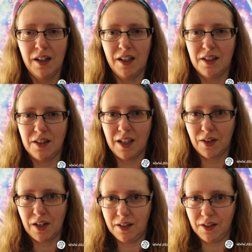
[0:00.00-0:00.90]
It's a
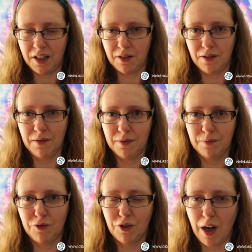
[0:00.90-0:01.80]
never-ending
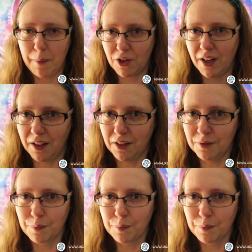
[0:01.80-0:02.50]
drama triangle.